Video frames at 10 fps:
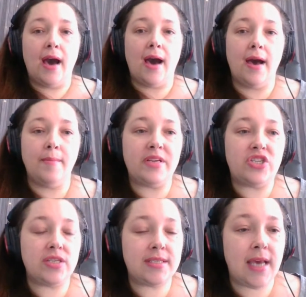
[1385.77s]
But
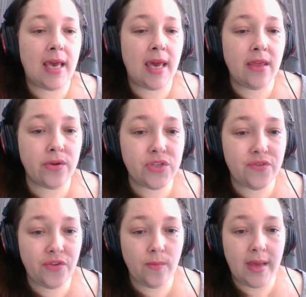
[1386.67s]
just taking those
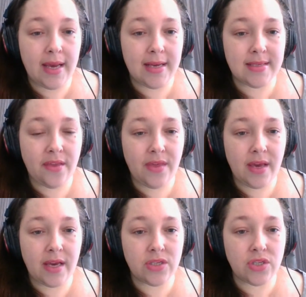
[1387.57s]
few minutes, I
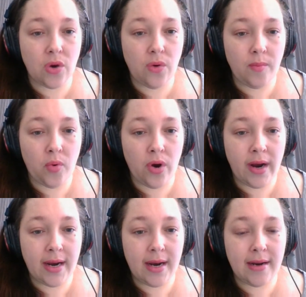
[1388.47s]
think, is so
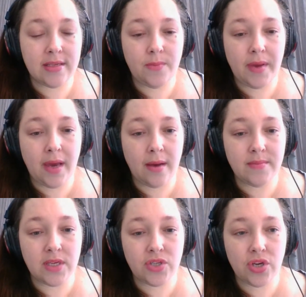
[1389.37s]
important. And it has become
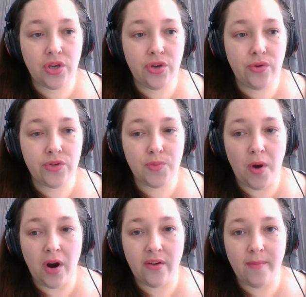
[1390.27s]
such a huge
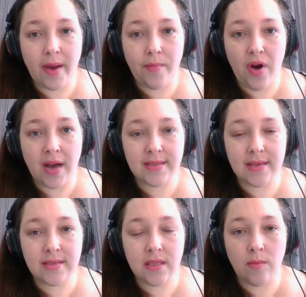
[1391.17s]
part of my
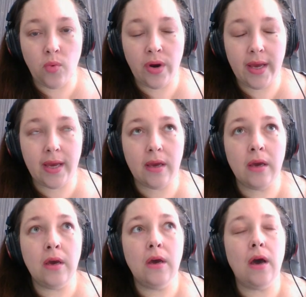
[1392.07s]
process in the morning,
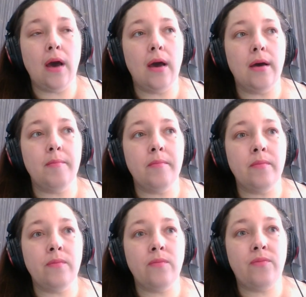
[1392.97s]

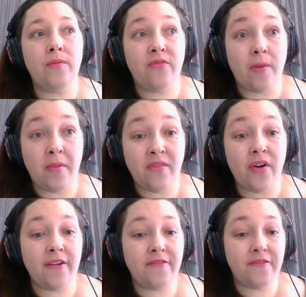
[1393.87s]
from a
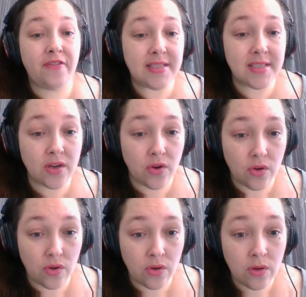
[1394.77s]
very
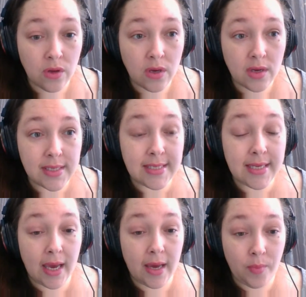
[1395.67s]
physical
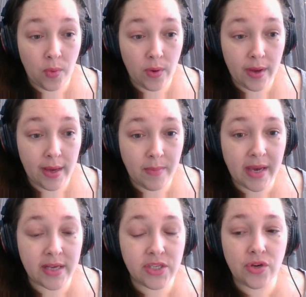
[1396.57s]
standpoint,
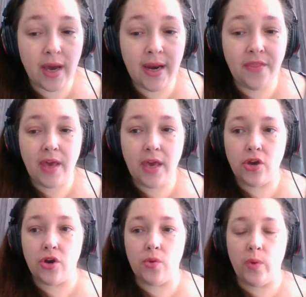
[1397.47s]
because you got to think
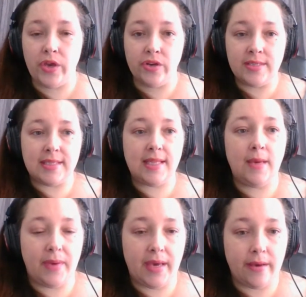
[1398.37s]
when you're
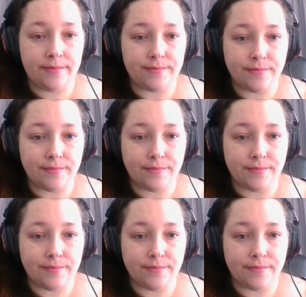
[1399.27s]
sleeping,